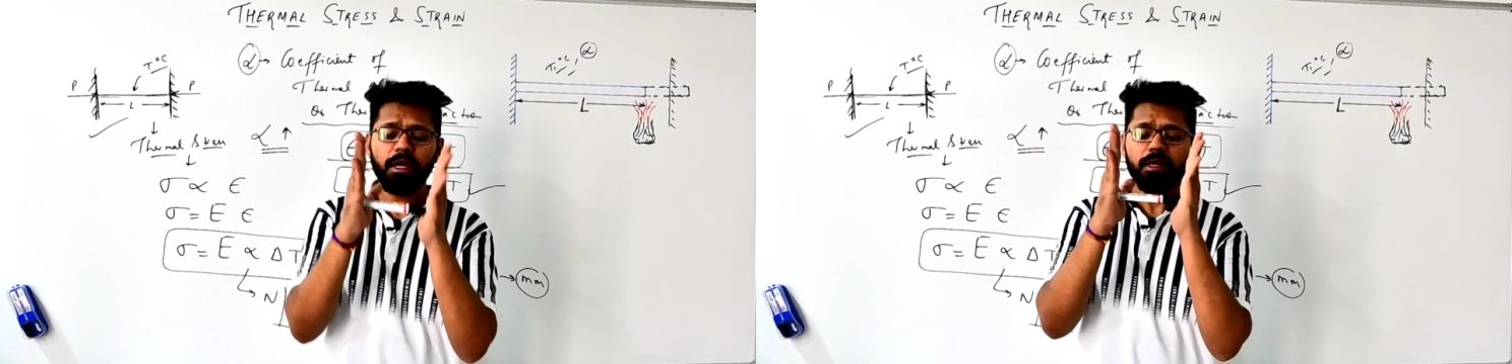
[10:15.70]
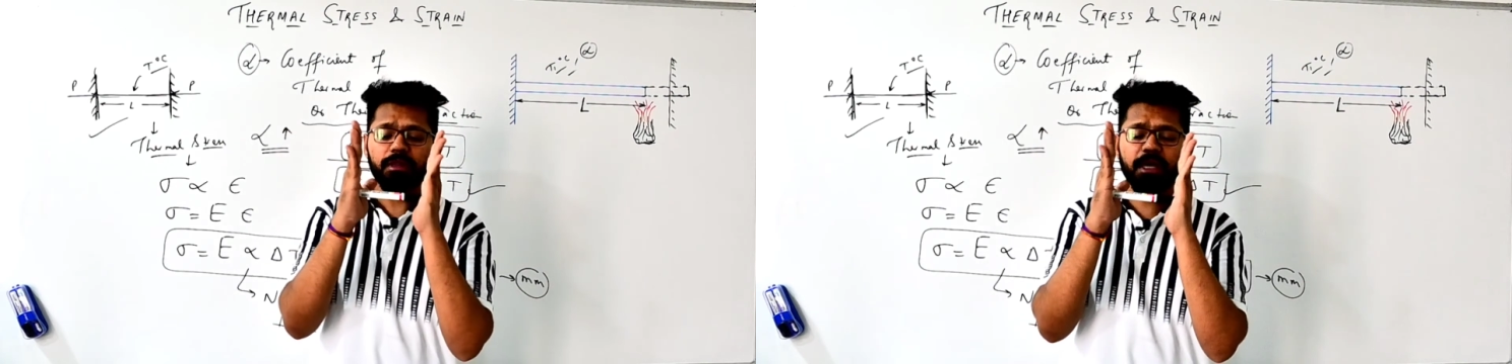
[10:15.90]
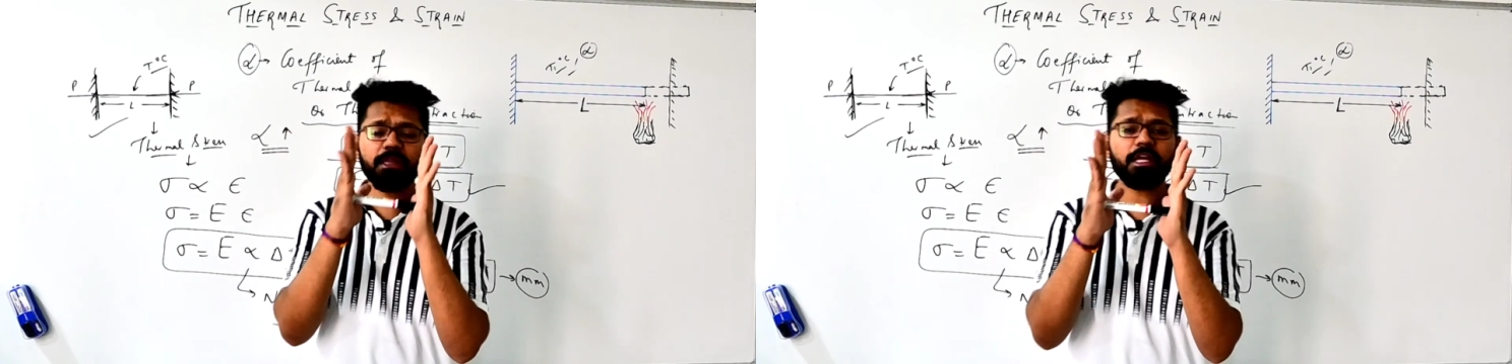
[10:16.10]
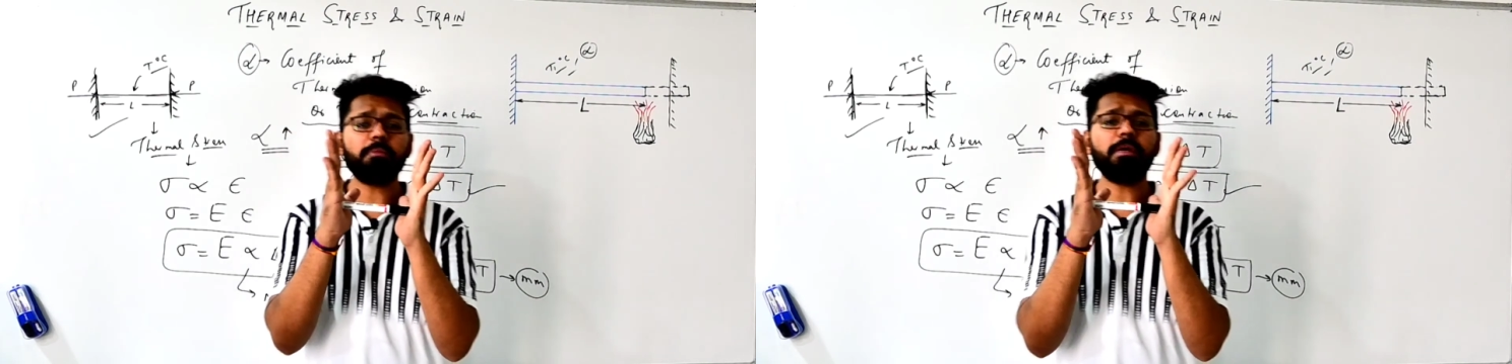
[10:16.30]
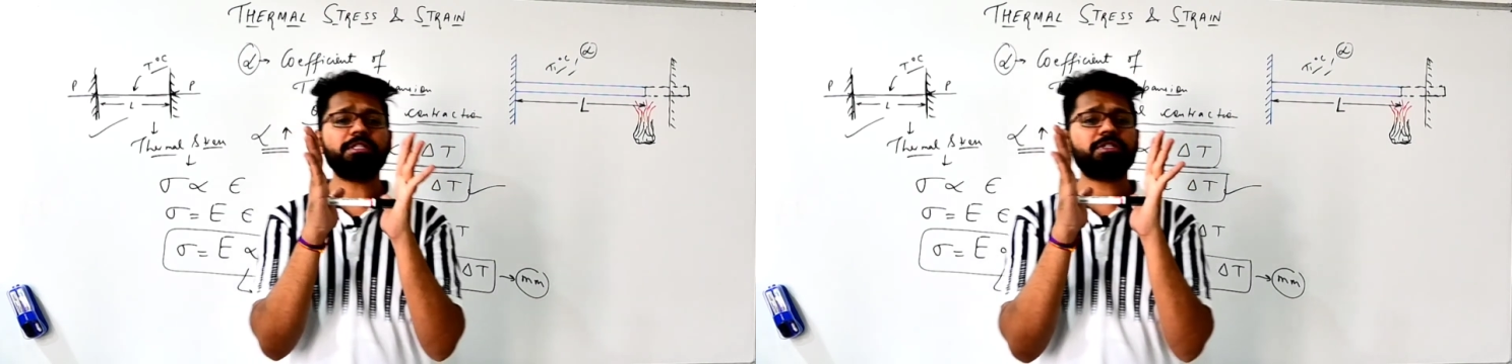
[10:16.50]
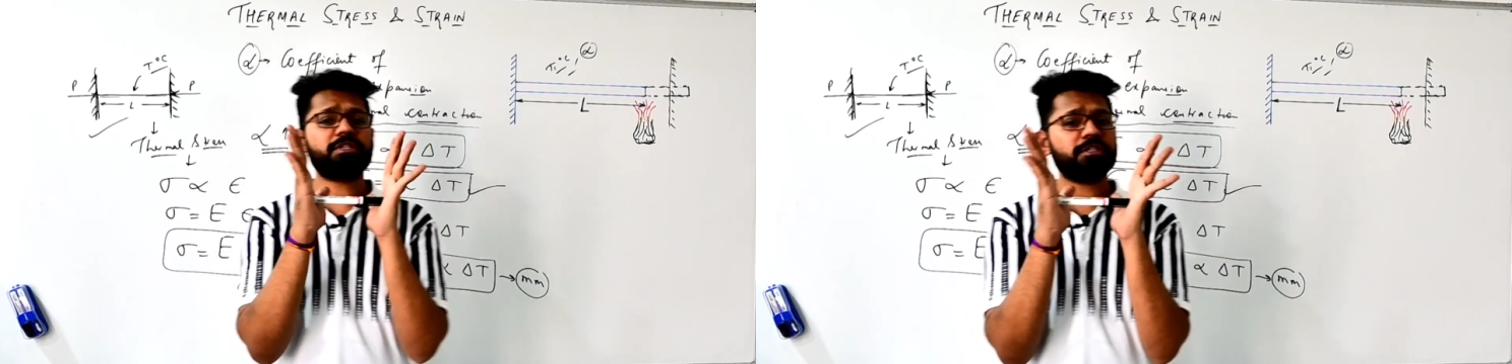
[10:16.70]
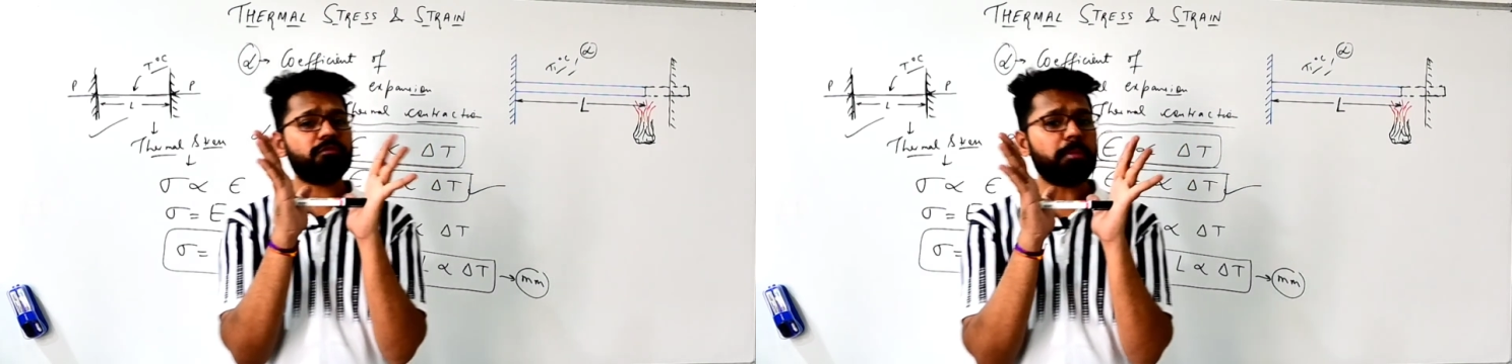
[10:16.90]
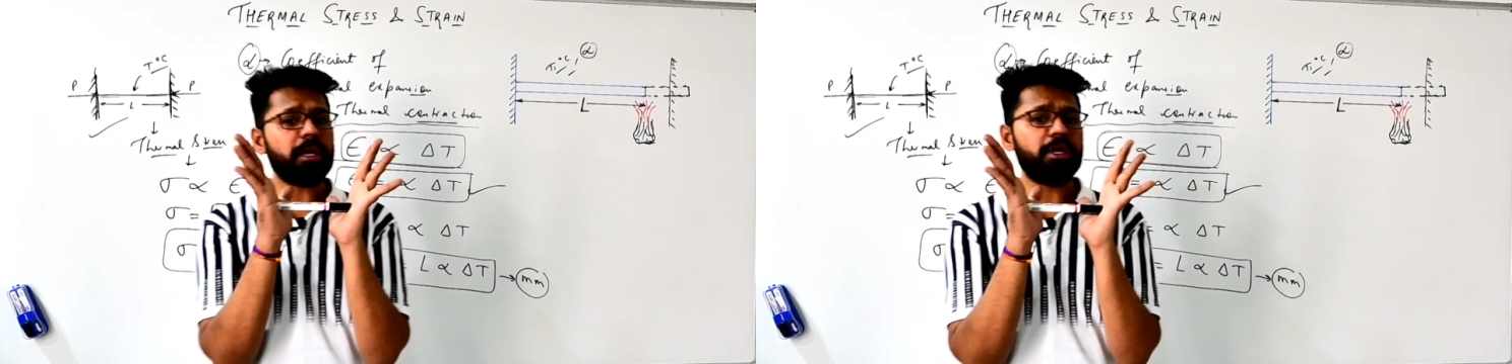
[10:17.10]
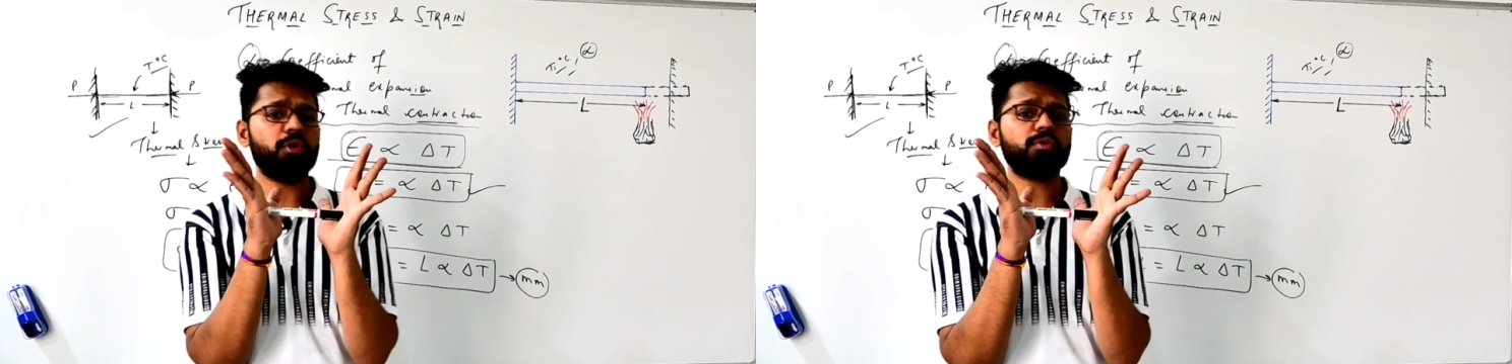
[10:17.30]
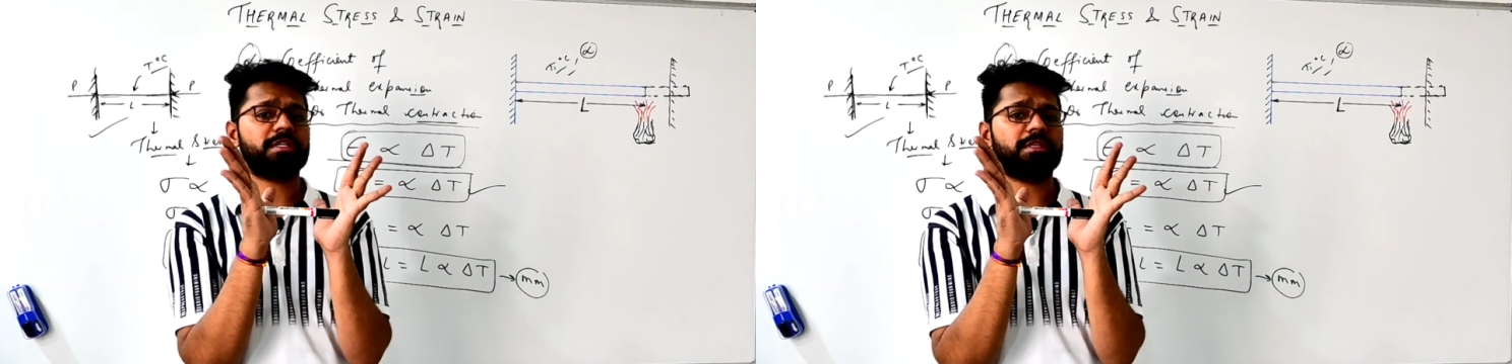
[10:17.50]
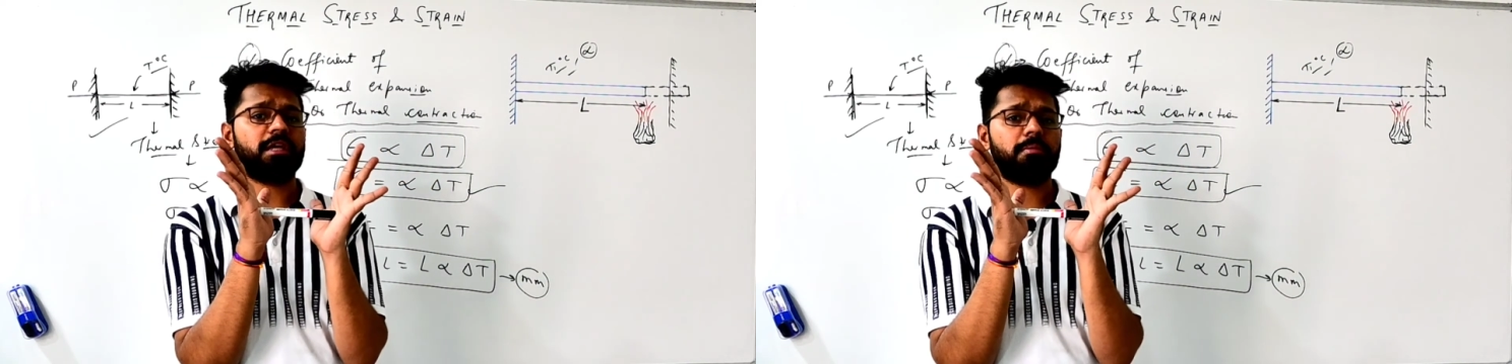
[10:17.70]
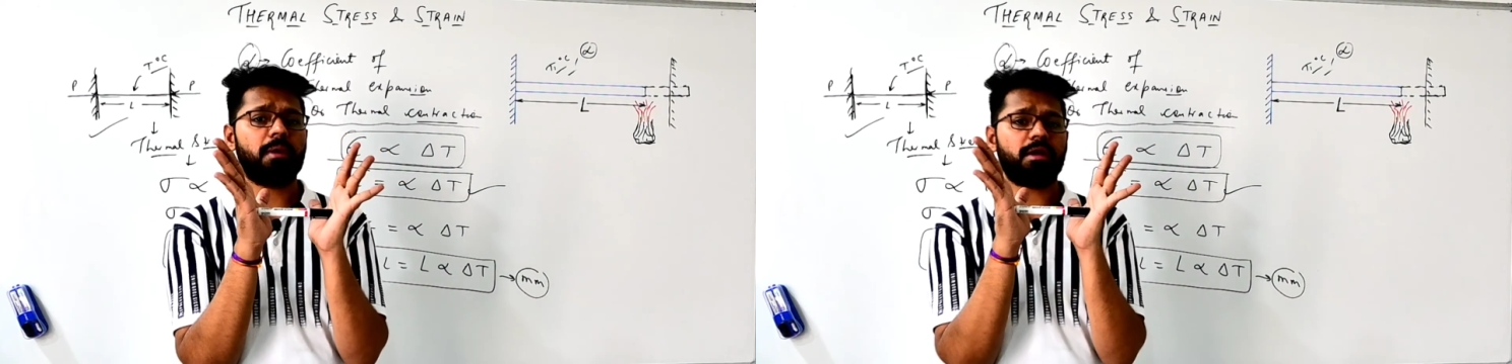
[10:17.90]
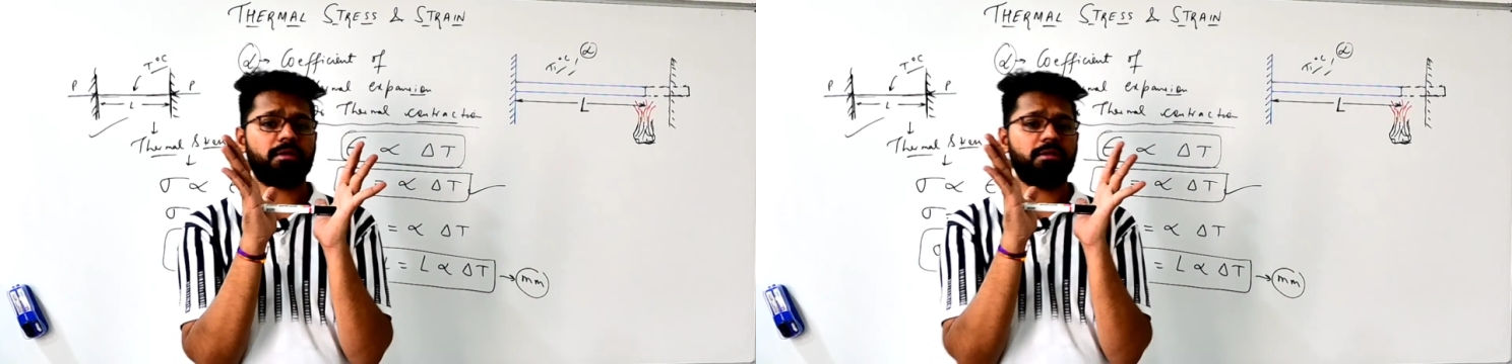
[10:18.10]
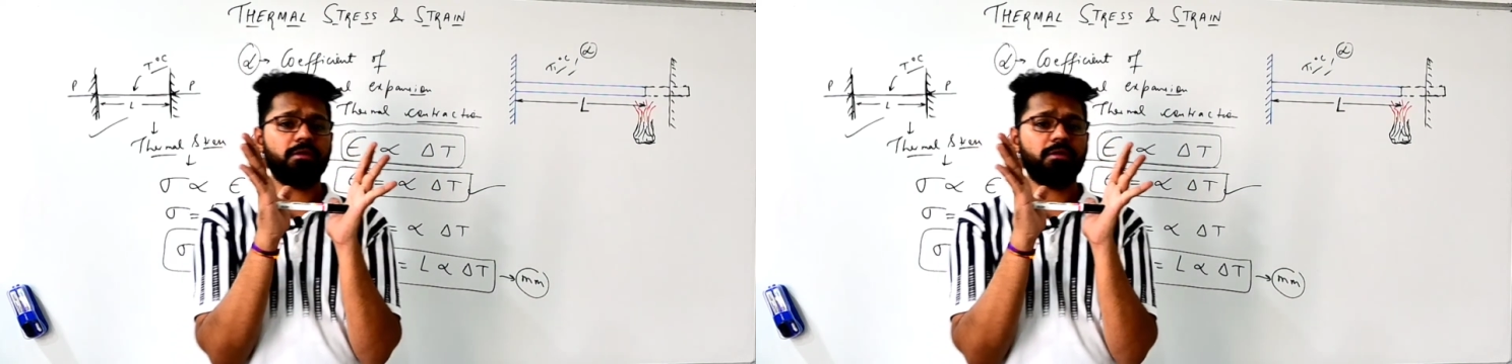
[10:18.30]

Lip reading: then thermal stress will be induced in that bar.